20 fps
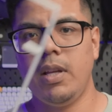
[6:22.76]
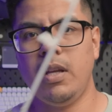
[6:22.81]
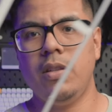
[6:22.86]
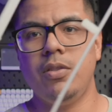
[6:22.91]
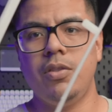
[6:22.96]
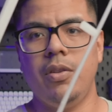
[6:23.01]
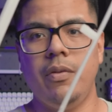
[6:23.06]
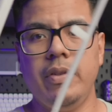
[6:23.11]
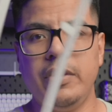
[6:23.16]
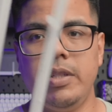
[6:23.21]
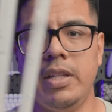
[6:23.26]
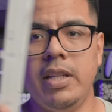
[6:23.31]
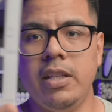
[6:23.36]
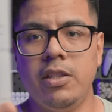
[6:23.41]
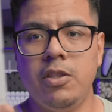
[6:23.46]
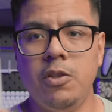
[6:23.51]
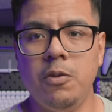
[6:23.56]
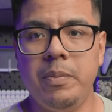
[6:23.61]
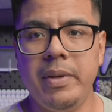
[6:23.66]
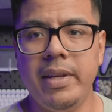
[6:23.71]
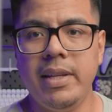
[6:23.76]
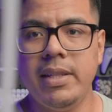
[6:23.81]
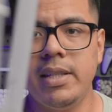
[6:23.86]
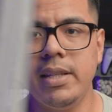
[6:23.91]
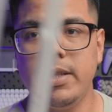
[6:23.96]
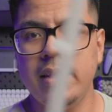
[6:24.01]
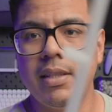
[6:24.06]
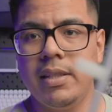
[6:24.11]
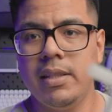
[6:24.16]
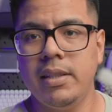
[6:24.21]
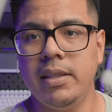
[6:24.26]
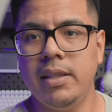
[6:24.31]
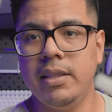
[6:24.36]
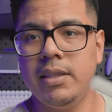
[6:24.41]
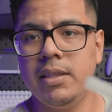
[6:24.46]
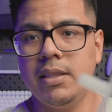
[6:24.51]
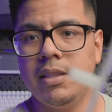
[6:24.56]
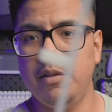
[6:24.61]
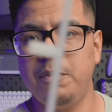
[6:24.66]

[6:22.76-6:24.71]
So if you see the 2 pieces, this is